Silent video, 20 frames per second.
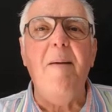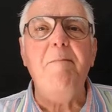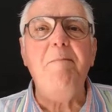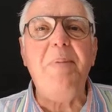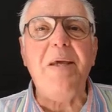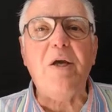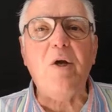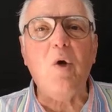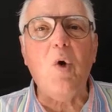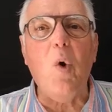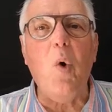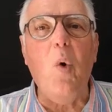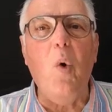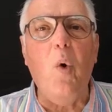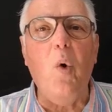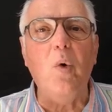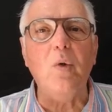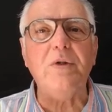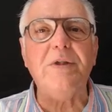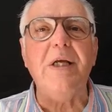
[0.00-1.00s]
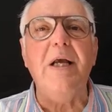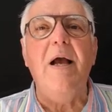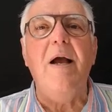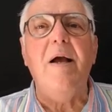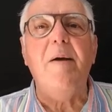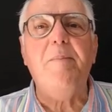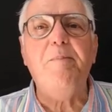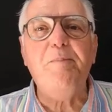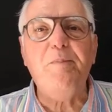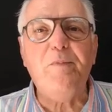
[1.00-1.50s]
because
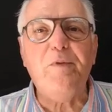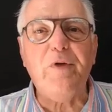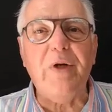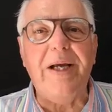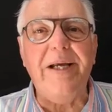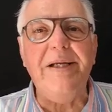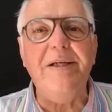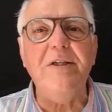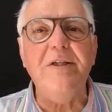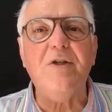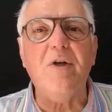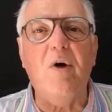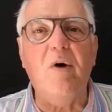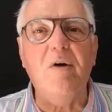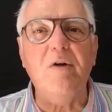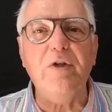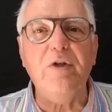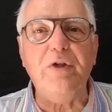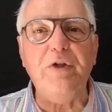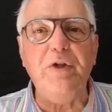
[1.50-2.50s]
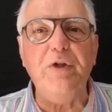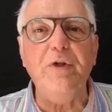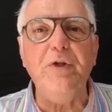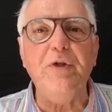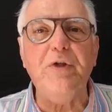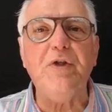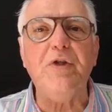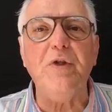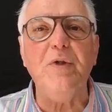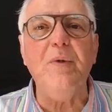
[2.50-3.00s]
traders are
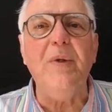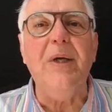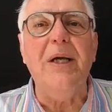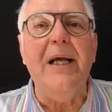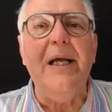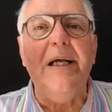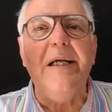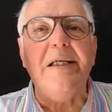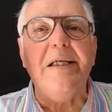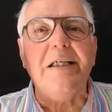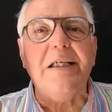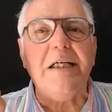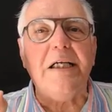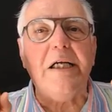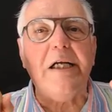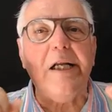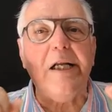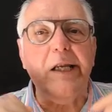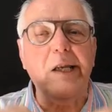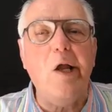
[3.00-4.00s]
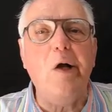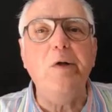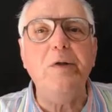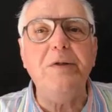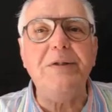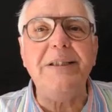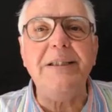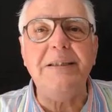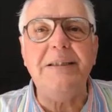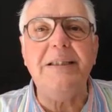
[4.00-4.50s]
used to
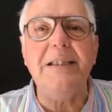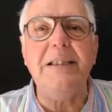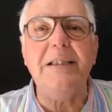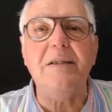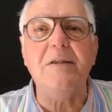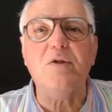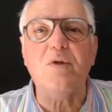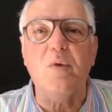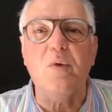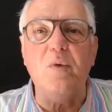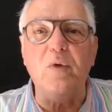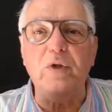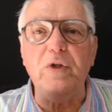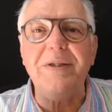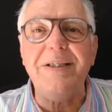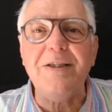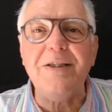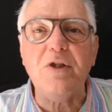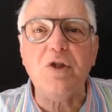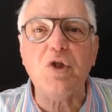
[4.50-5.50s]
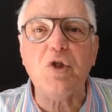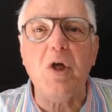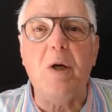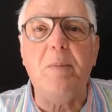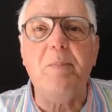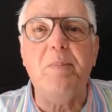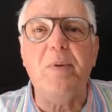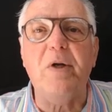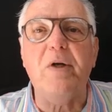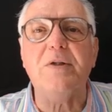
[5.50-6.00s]
closing deals or using
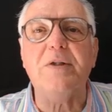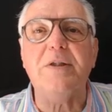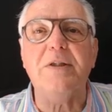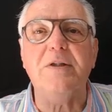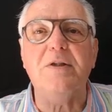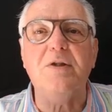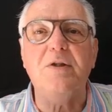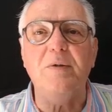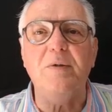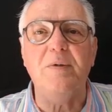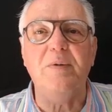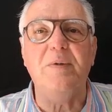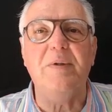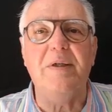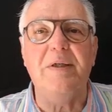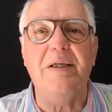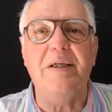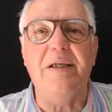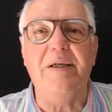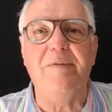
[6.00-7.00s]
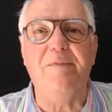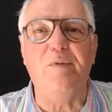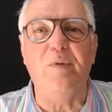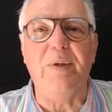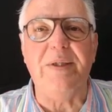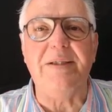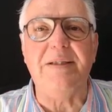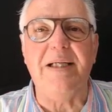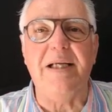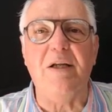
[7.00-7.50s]
stop losses to
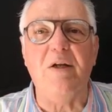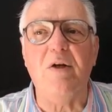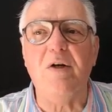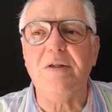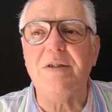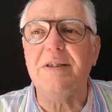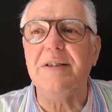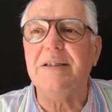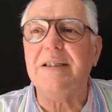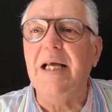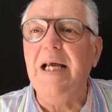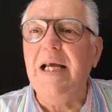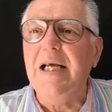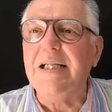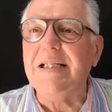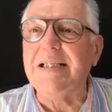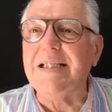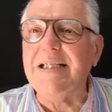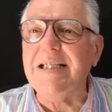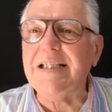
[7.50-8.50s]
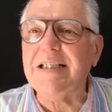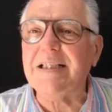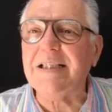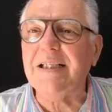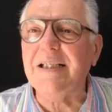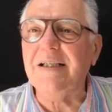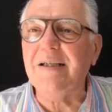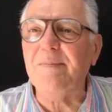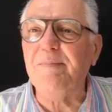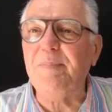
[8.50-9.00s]
avoid their losses. This
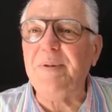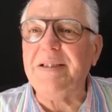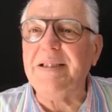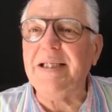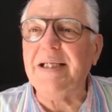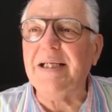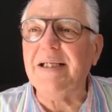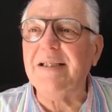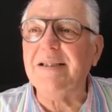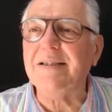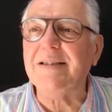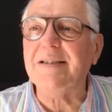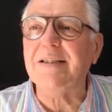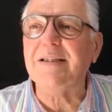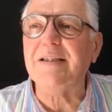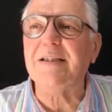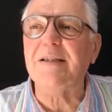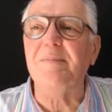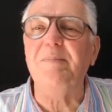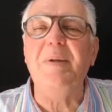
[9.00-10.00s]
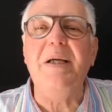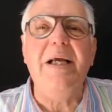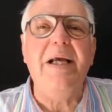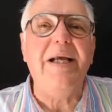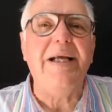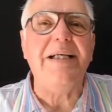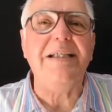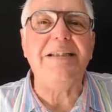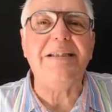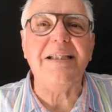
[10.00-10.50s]
particular system
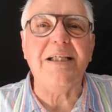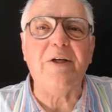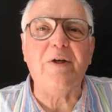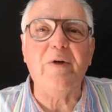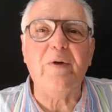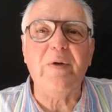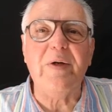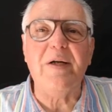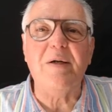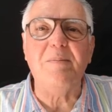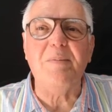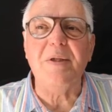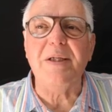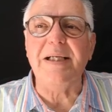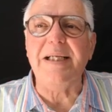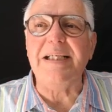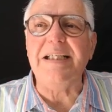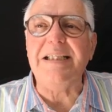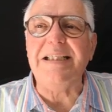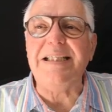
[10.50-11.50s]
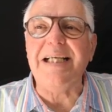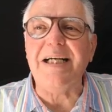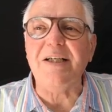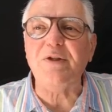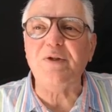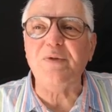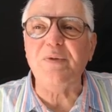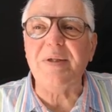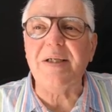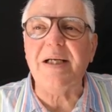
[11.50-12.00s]
is incredible. It
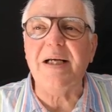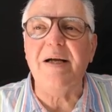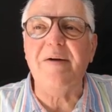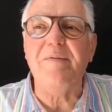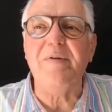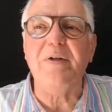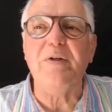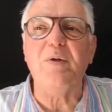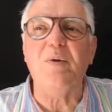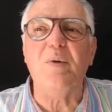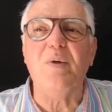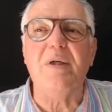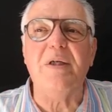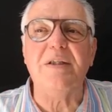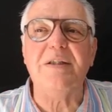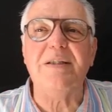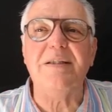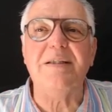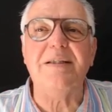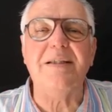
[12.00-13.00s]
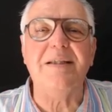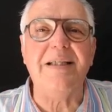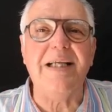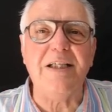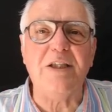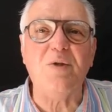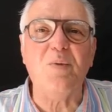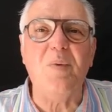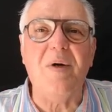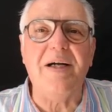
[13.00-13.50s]
does recover your losses, and
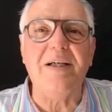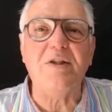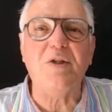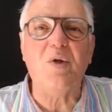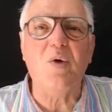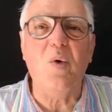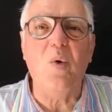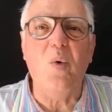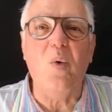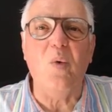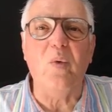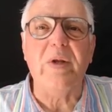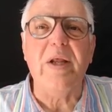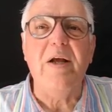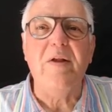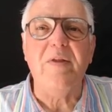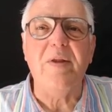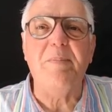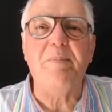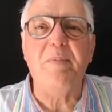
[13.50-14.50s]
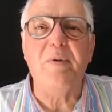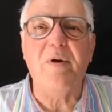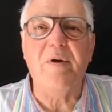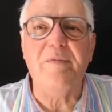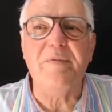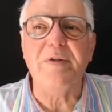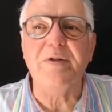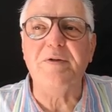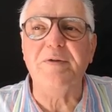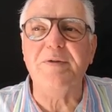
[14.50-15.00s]
that's why it's called the
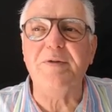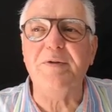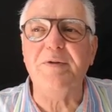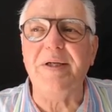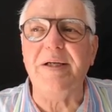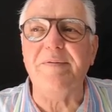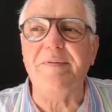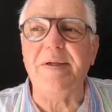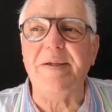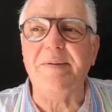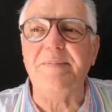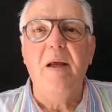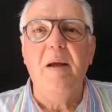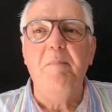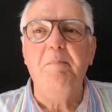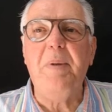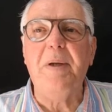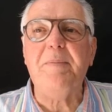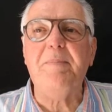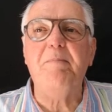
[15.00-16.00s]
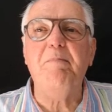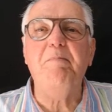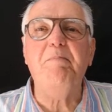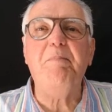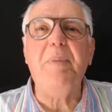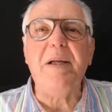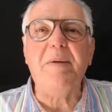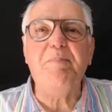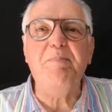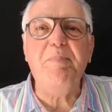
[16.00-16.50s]
Profit Retriever. But
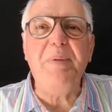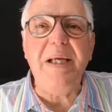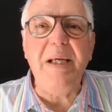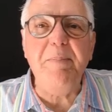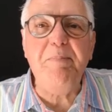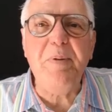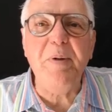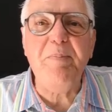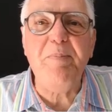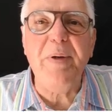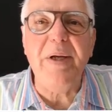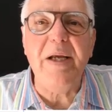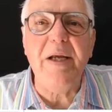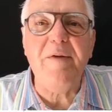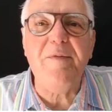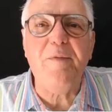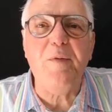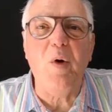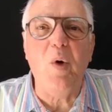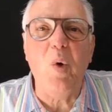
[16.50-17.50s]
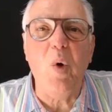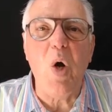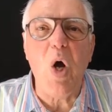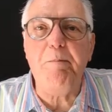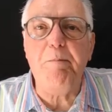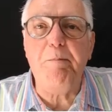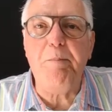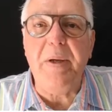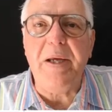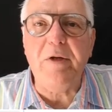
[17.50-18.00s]
but be prepared for
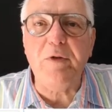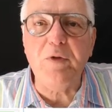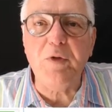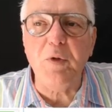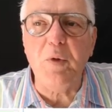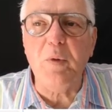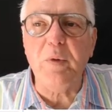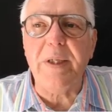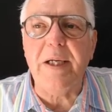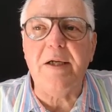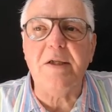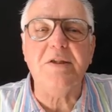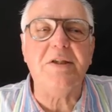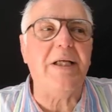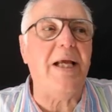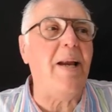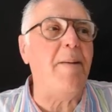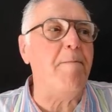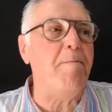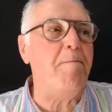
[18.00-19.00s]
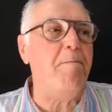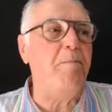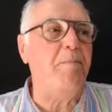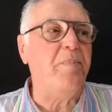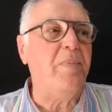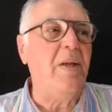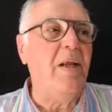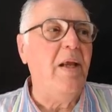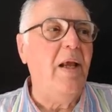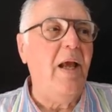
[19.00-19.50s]
big drawdowns, and
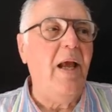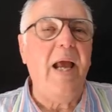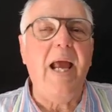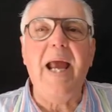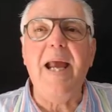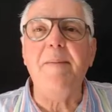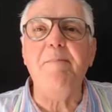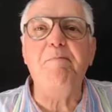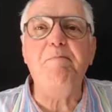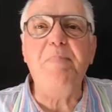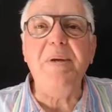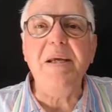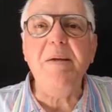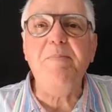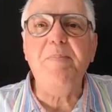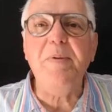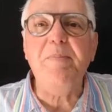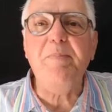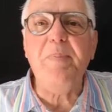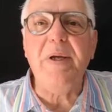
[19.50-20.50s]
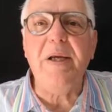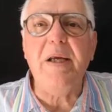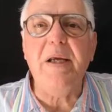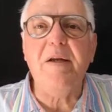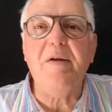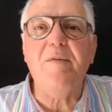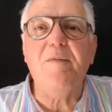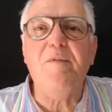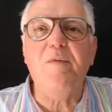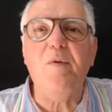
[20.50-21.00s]
and be
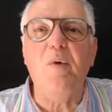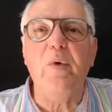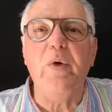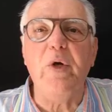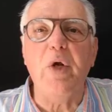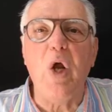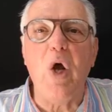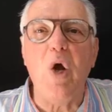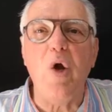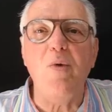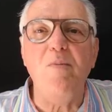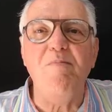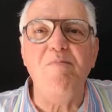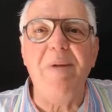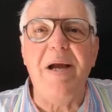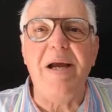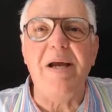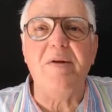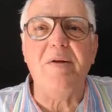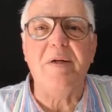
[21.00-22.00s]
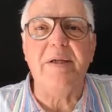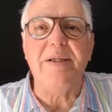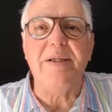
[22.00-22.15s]
prepared for no manual